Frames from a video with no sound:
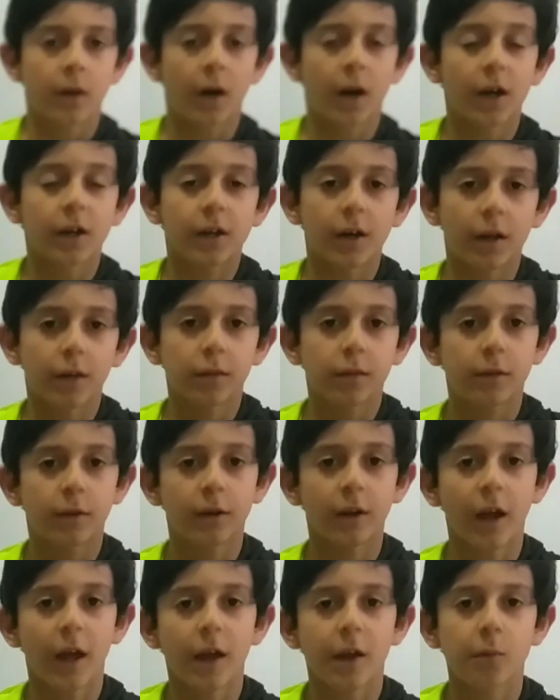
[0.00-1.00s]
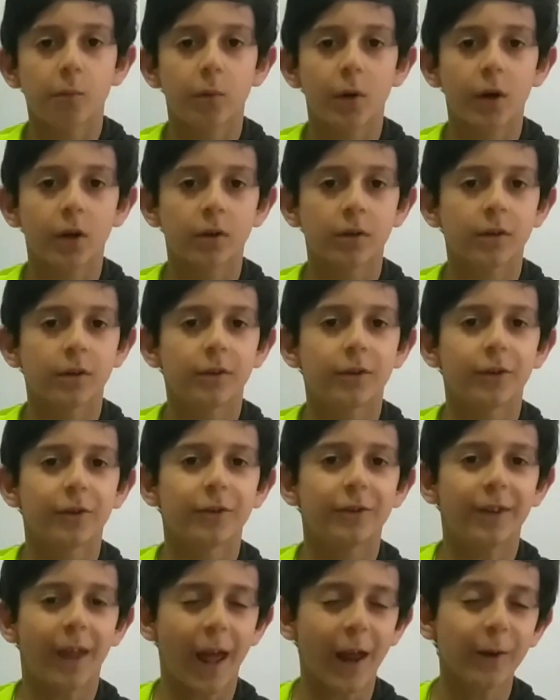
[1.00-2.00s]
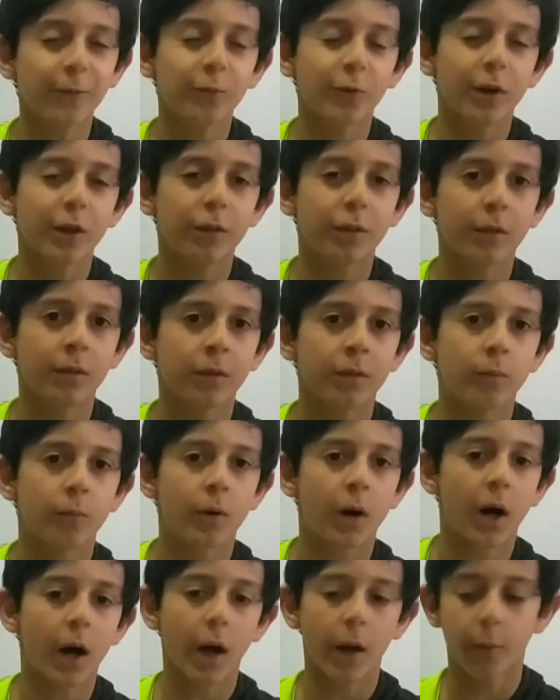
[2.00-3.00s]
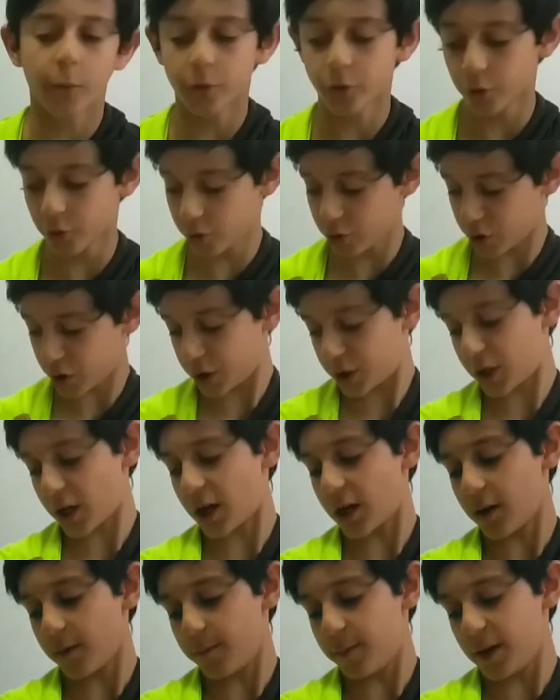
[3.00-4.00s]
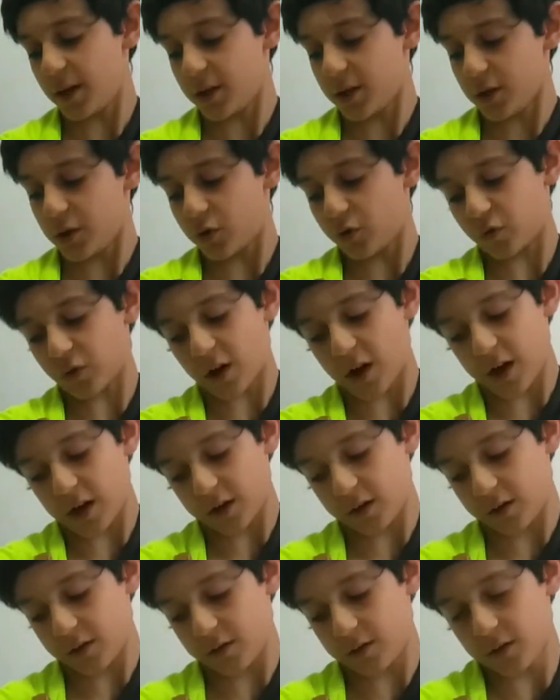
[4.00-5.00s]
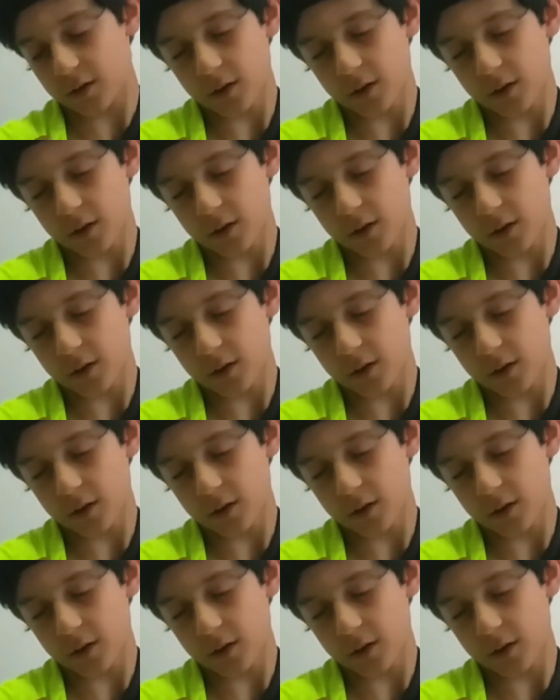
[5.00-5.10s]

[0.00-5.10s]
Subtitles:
Hi guys, today we're going to do 10 reasons why you should get a bearded dragon.